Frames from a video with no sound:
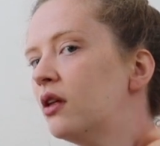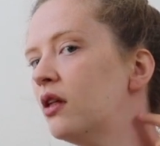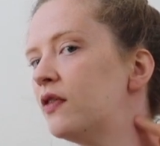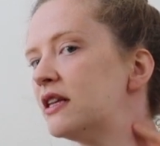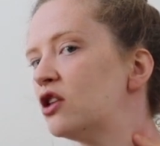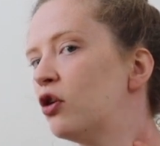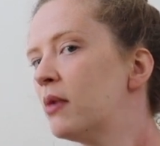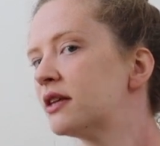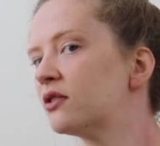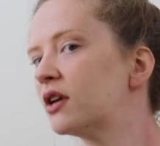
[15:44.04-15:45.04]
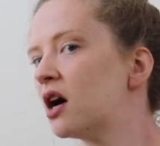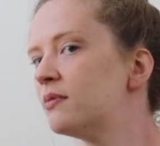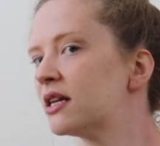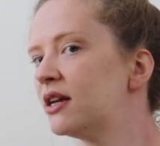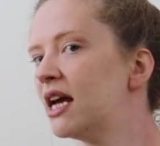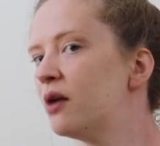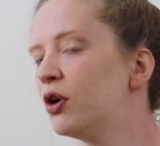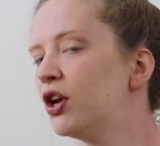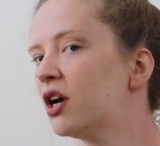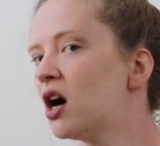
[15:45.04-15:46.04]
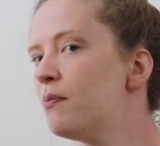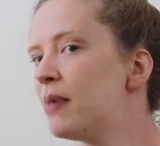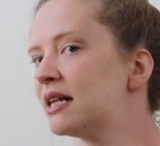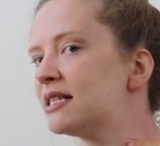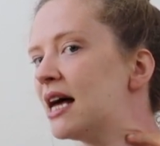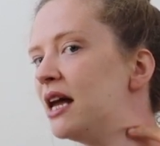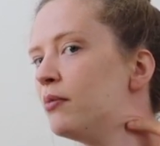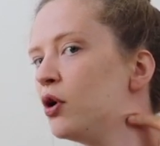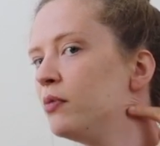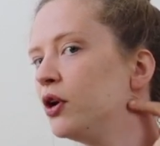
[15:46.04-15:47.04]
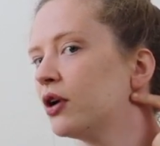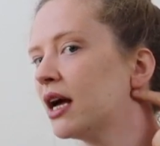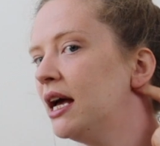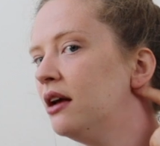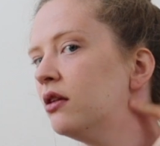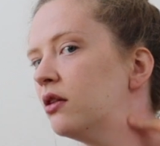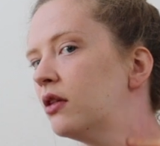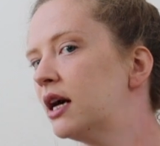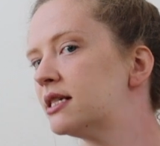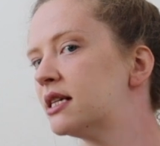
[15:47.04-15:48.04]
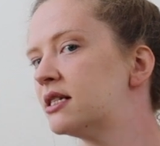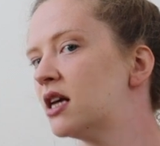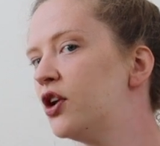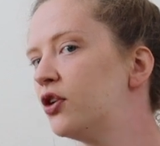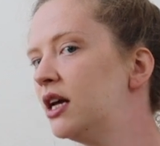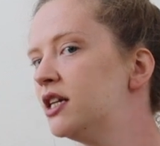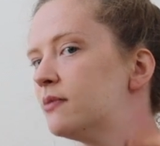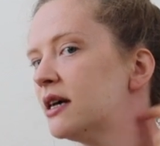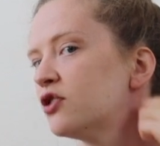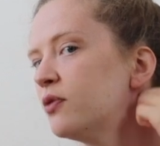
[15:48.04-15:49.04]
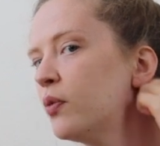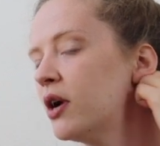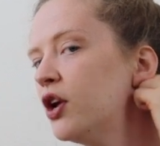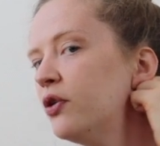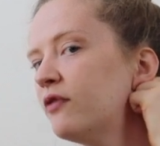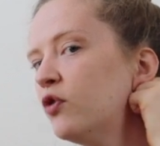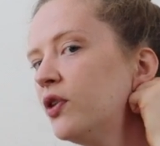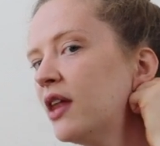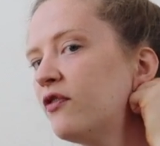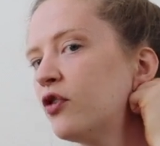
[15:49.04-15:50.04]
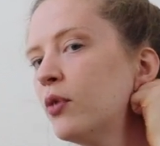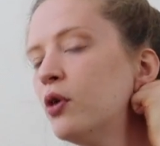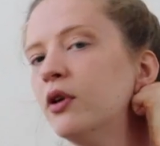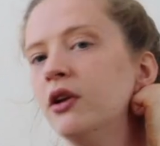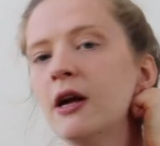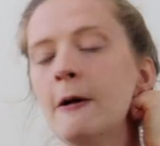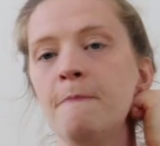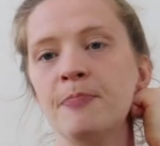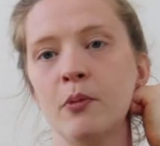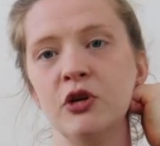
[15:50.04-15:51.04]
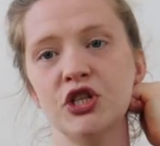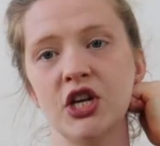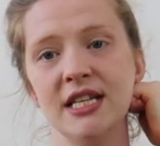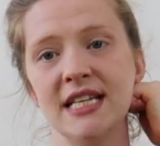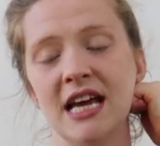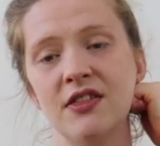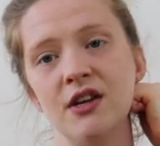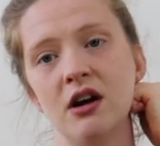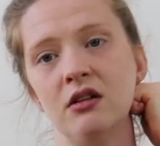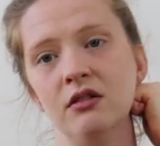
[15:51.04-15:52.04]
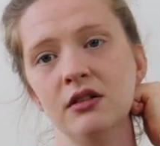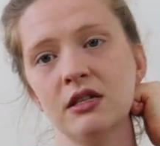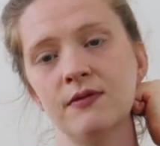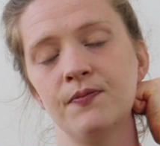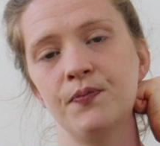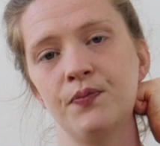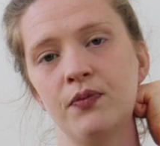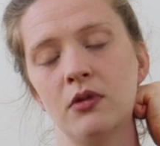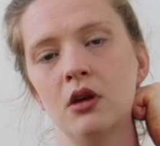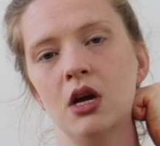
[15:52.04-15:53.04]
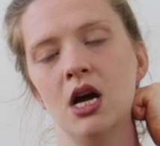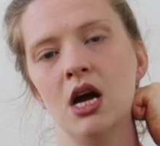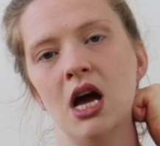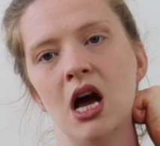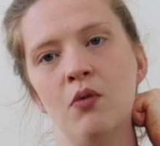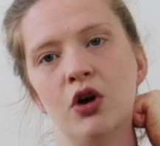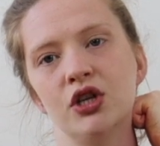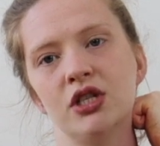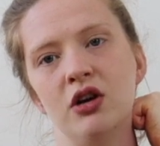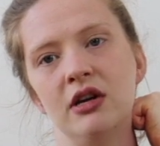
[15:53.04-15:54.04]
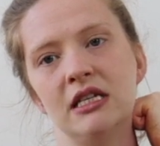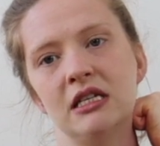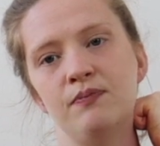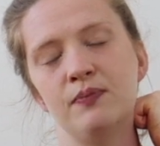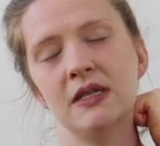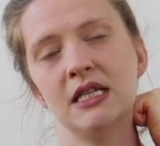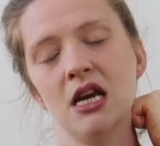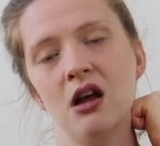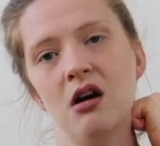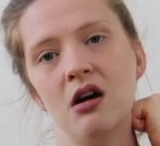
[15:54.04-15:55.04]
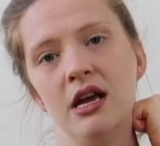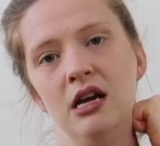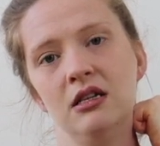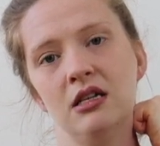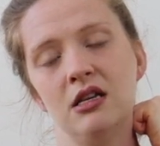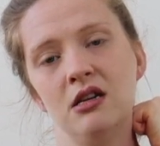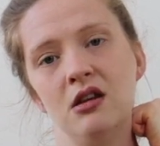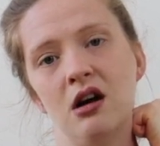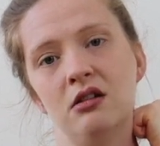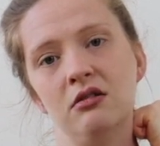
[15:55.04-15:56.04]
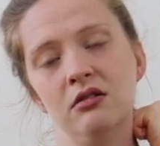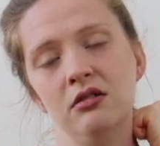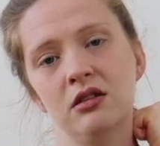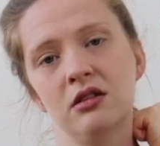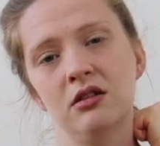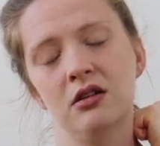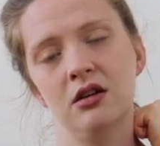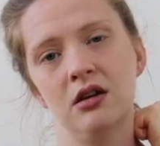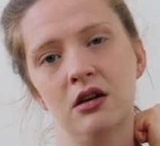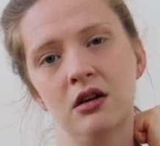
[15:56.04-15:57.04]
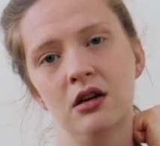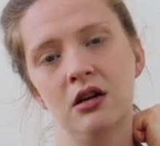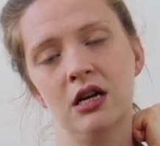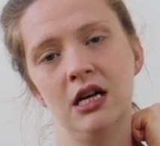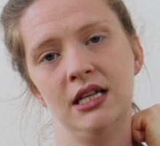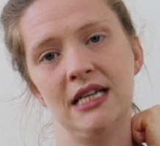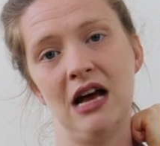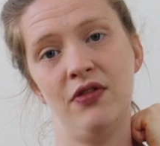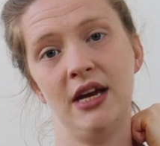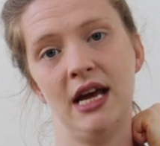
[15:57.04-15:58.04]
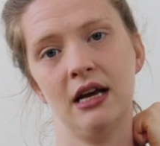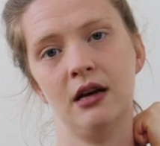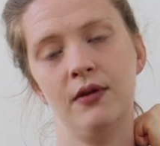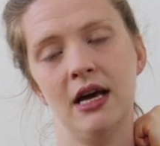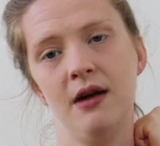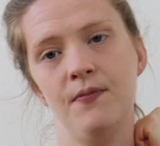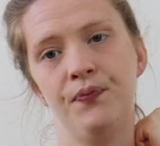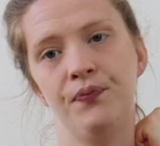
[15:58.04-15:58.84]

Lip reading: this long muscle that comes down here, and we're going to come back to that in a moment, okay? That's the sternocleidomastoid, but we're going to avoid that for a moment. And we're just going to take the knuckles, and we're going to slowly slide the knuckles down the neck, yeah?